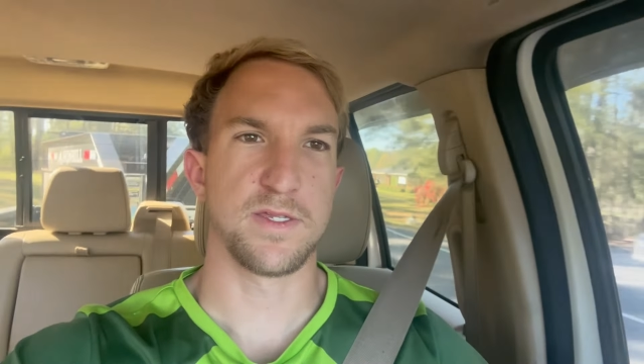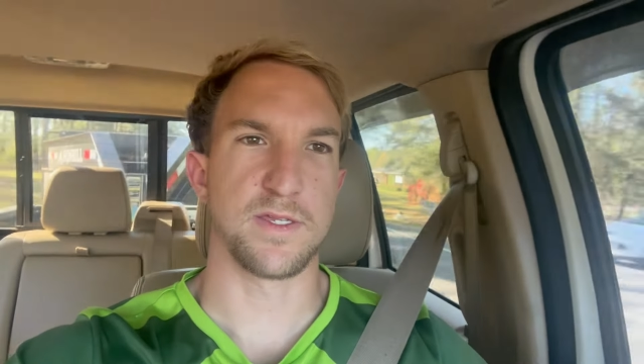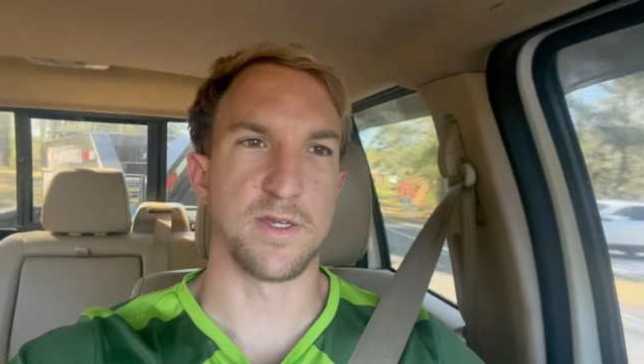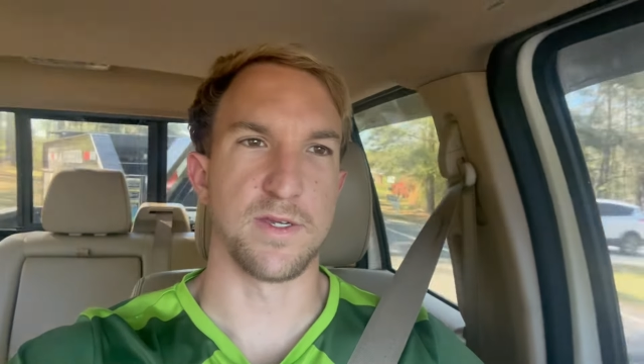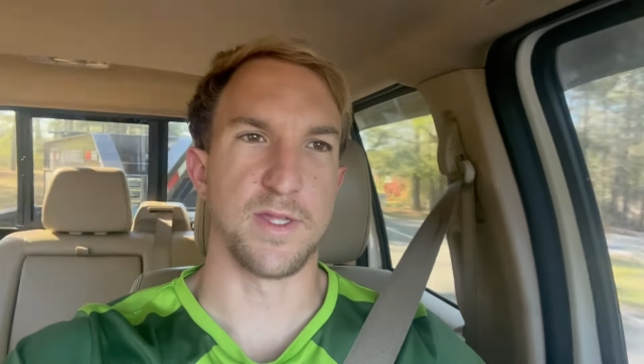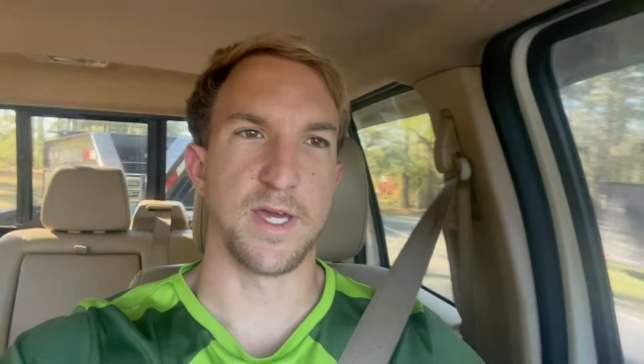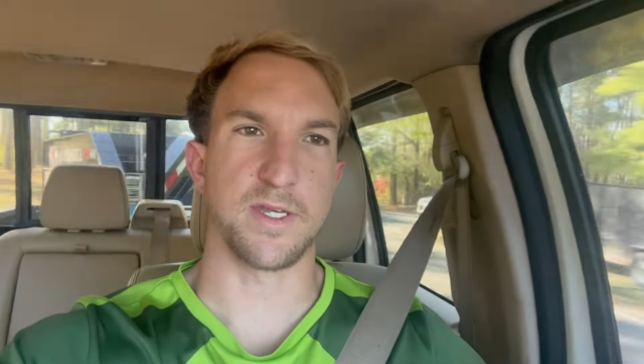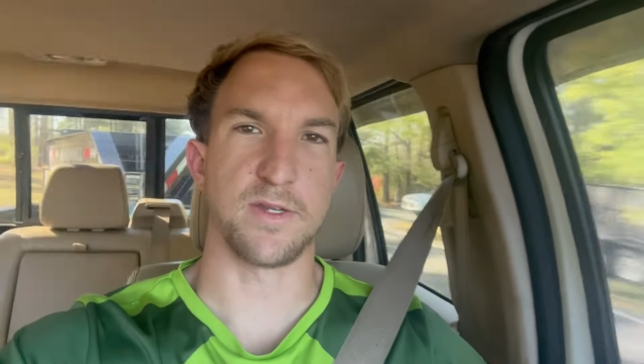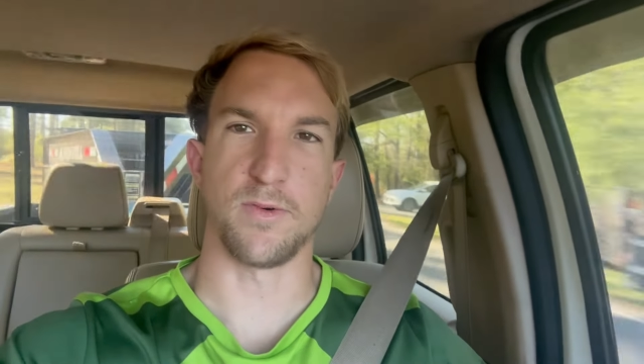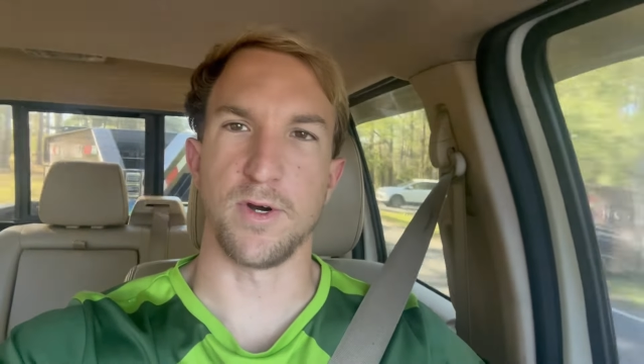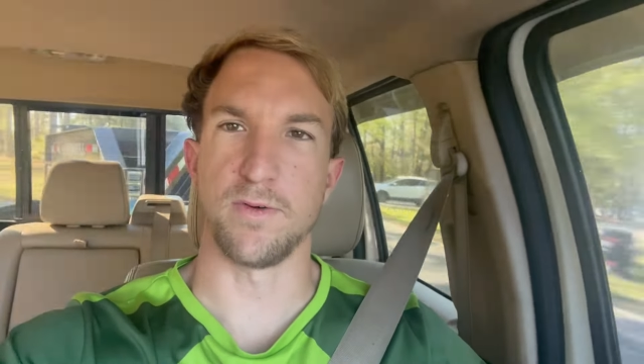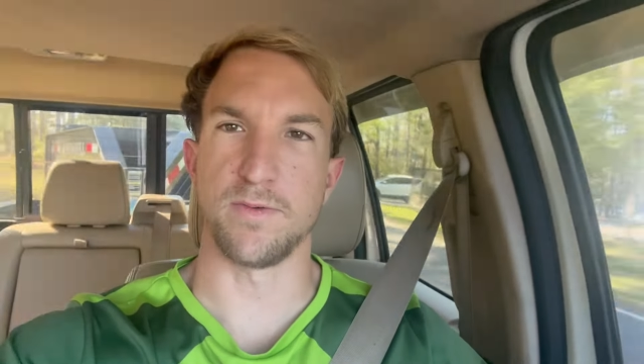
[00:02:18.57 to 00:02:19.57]
So that
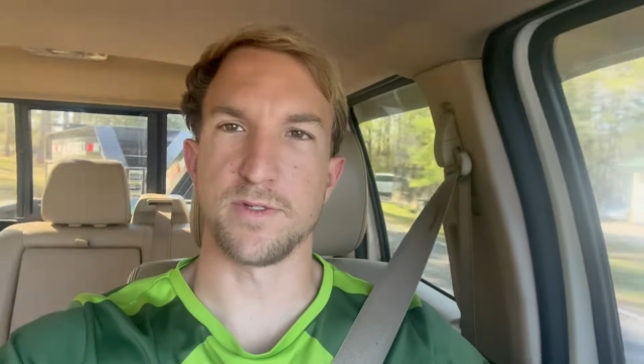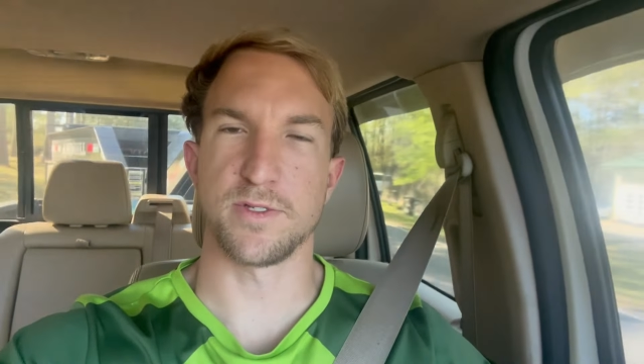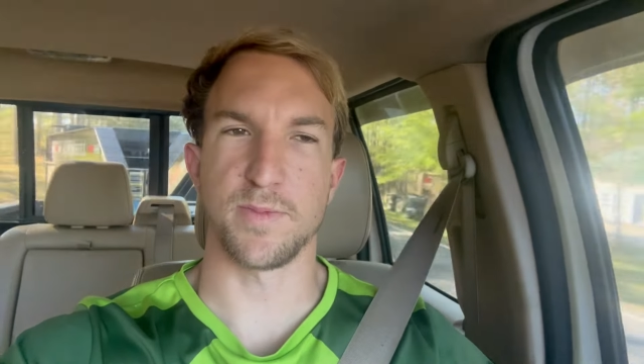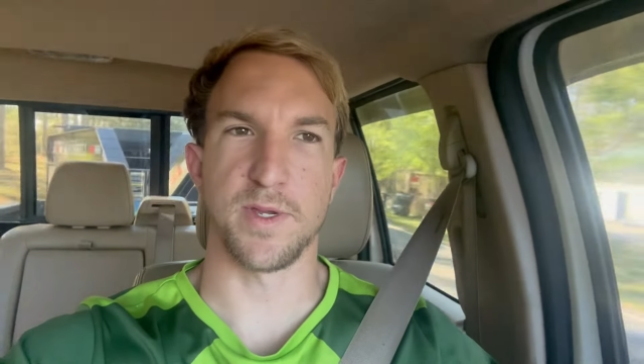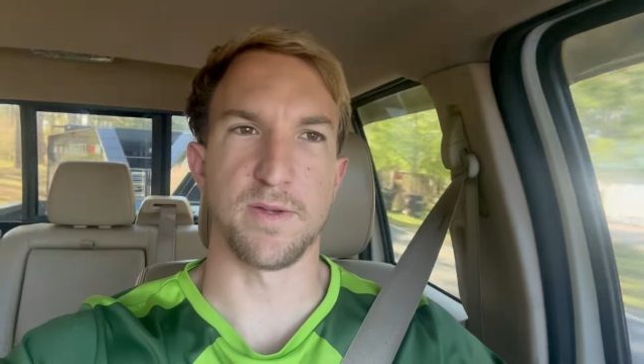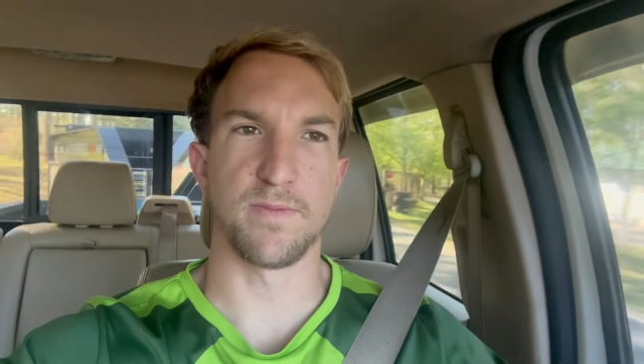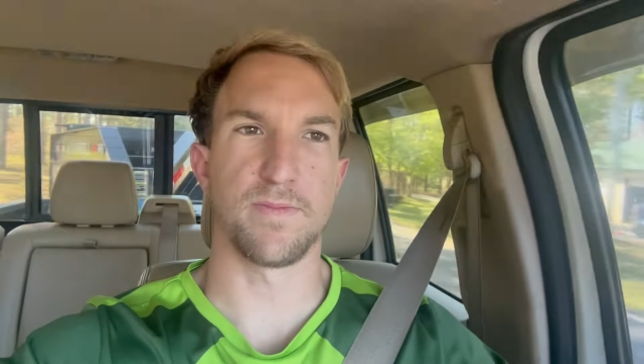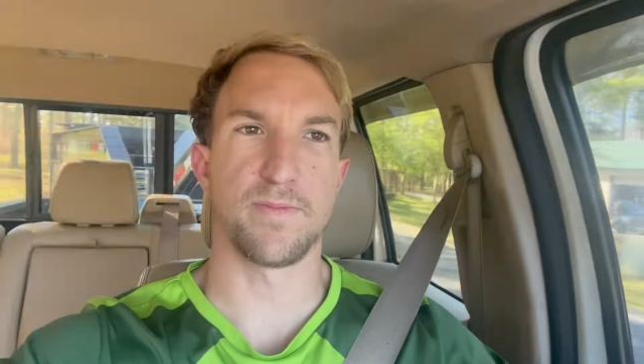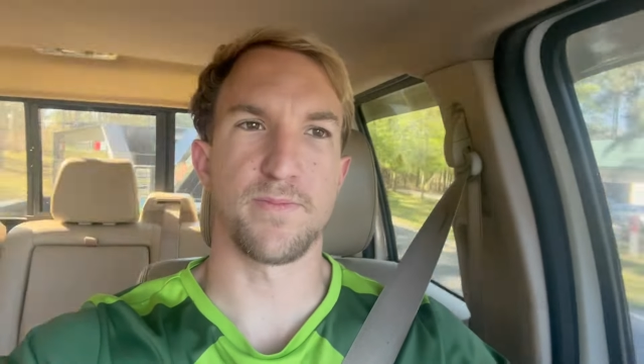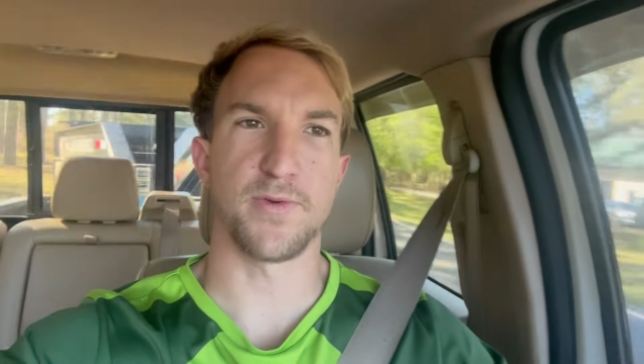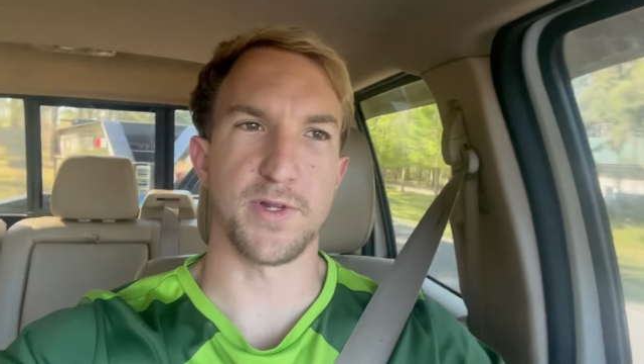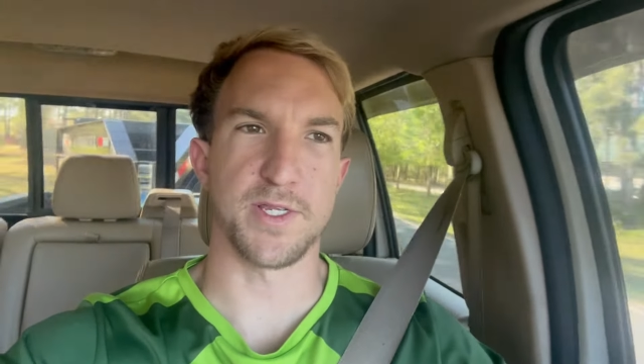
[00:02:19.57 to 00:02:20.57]
DeWalt one's
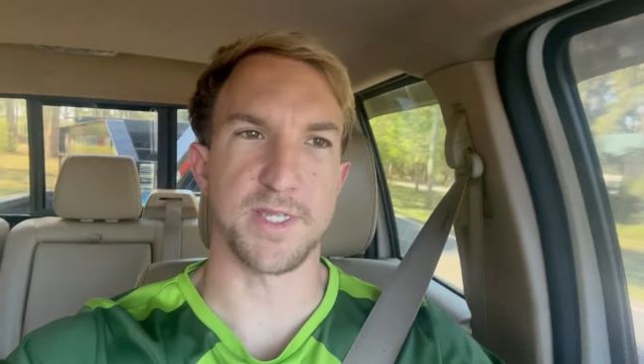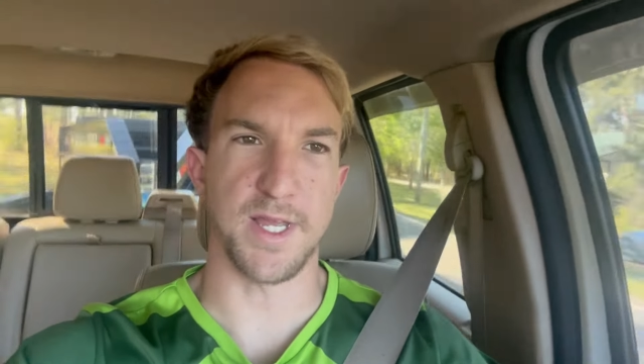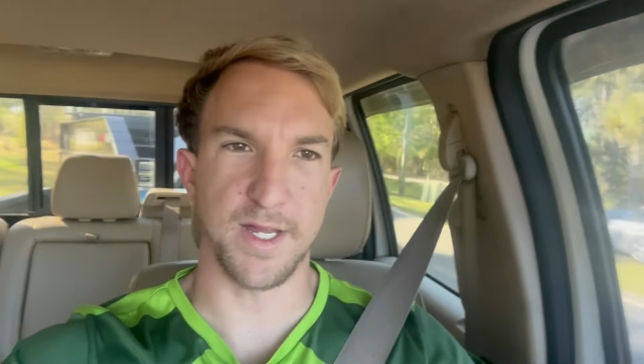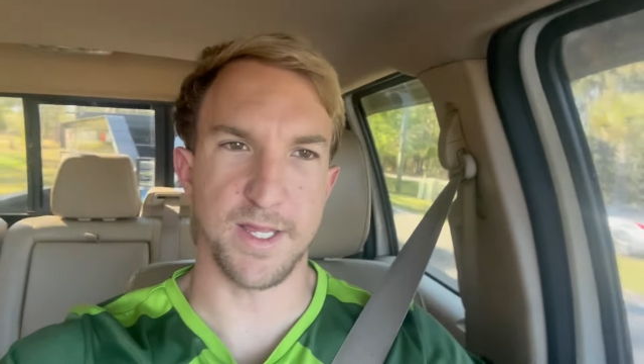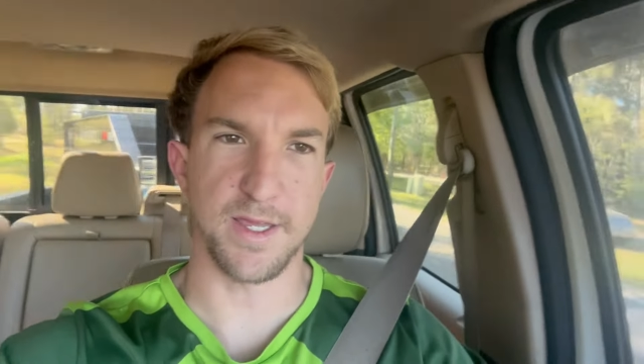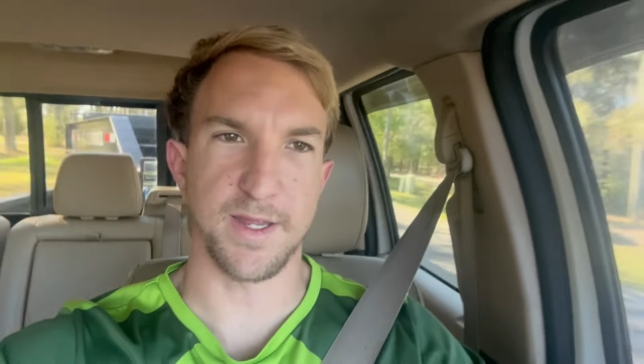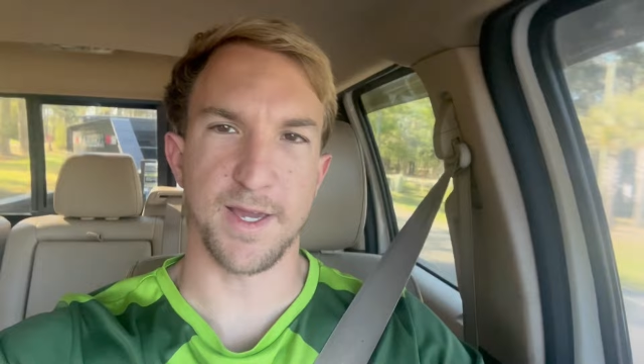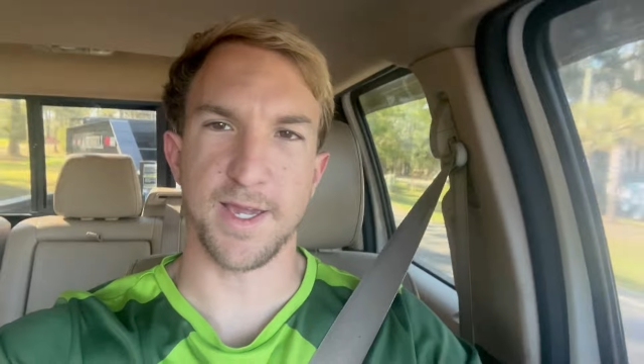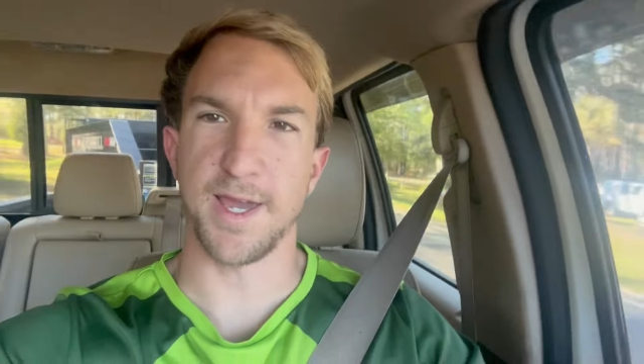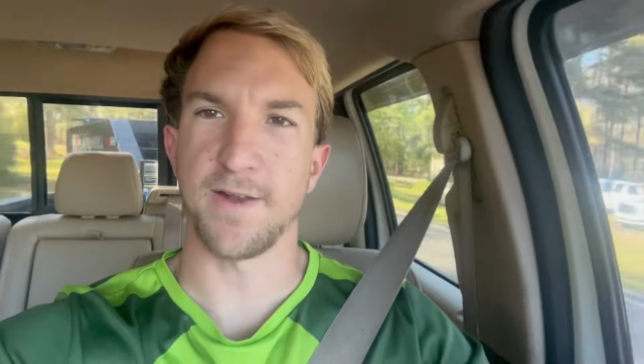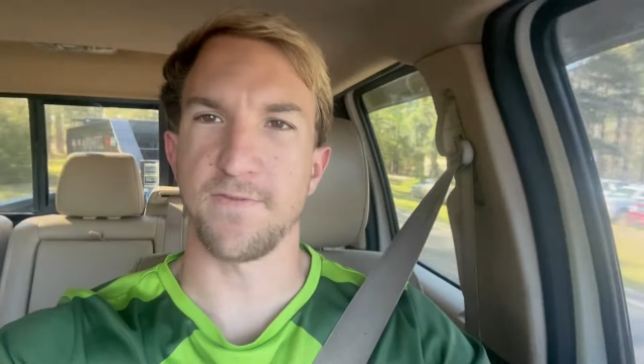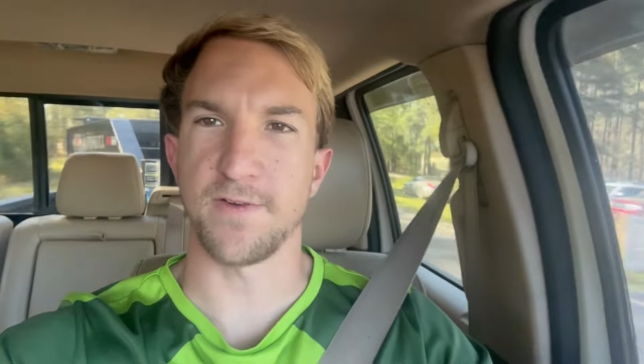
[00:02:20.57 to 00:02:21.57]
been pretty solid. I
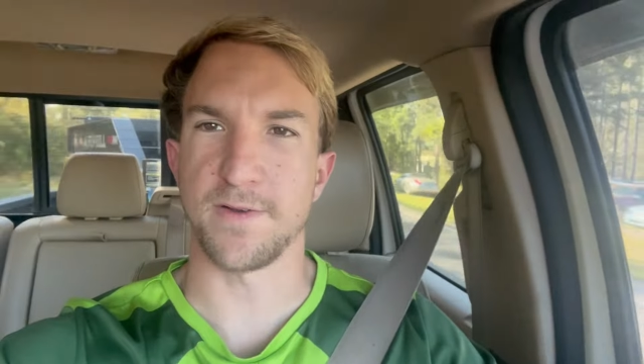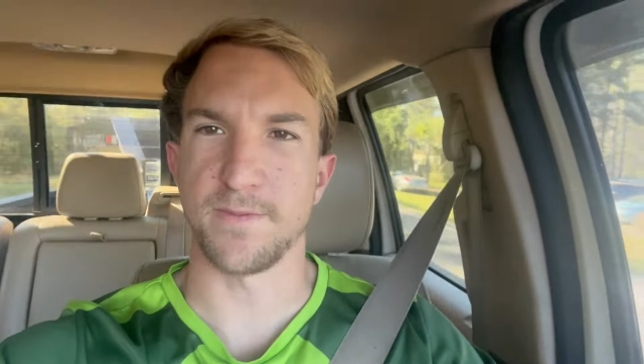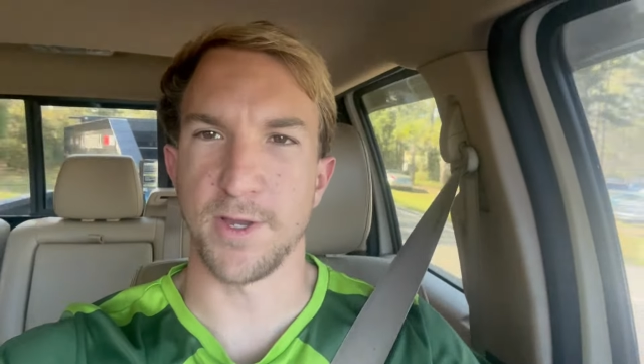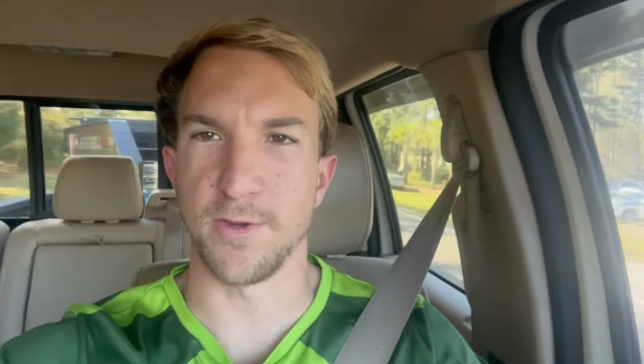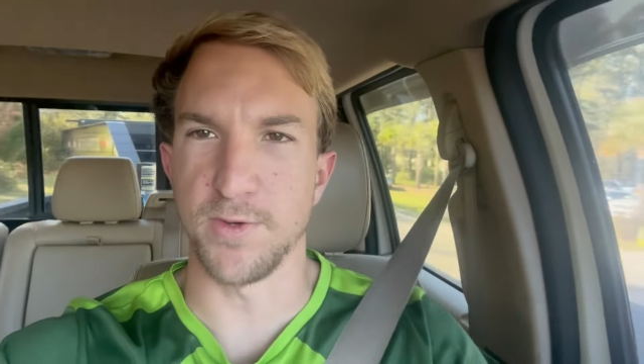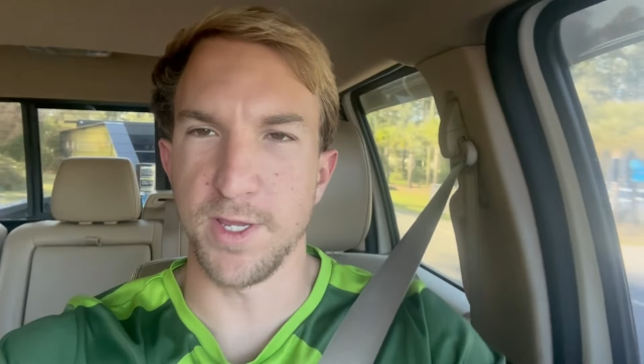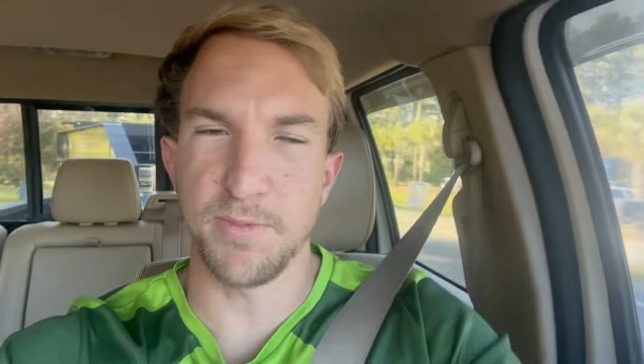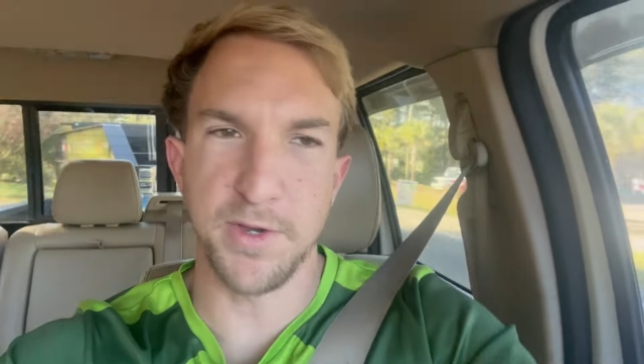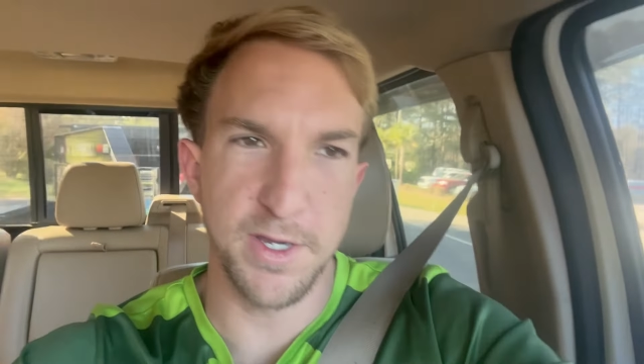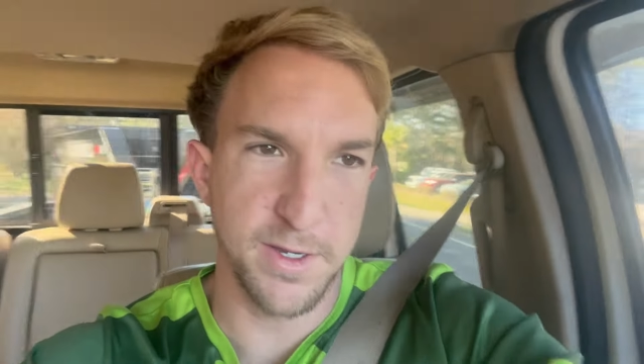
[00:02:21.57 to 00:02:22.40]
got it from Home Depot.